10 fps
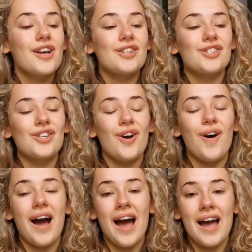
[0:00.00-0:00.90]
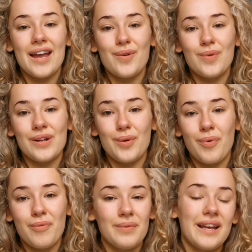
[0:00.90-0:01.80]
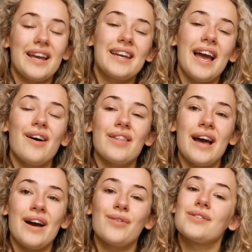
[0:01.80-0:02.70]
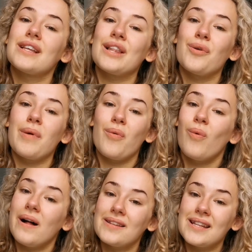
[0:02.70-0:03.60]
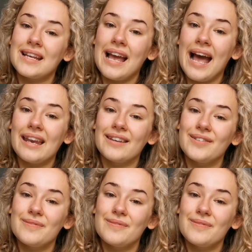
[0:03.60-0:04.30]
So I will probably get out the house a little bit whilst I can.